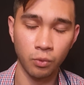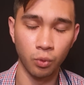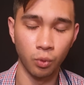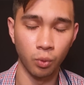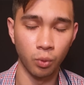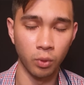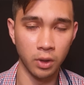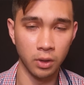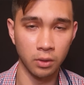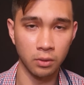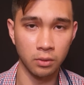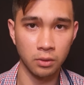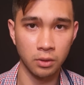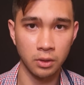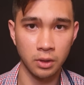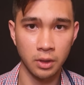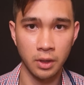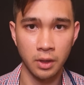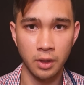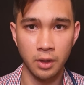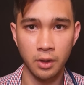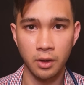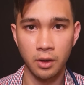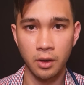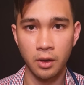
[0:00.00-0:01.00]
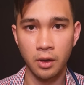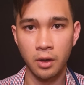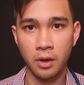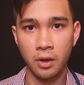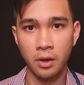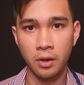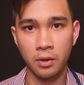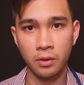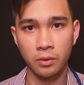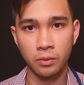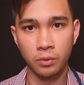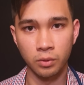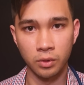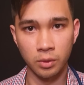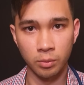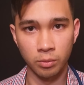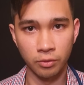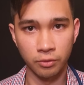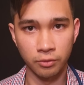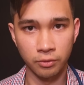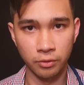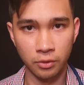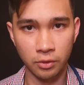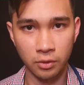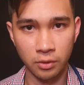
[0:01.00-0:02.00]
Well, we
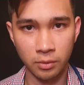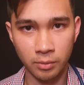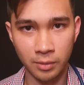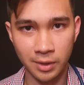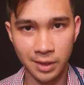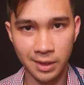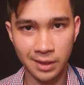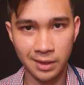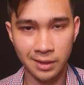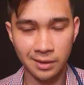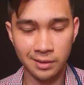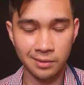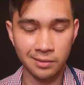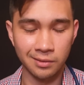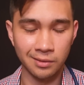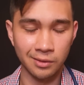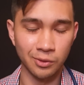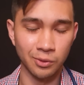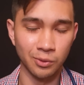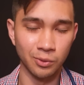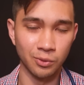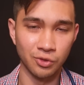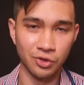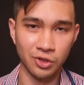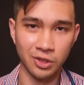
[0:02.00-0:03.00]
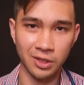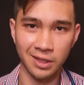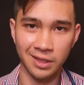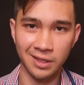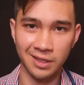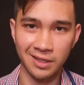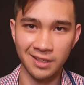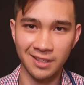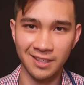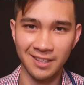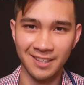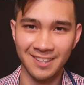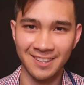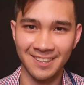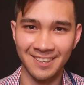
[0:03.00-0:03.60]
perform a little jig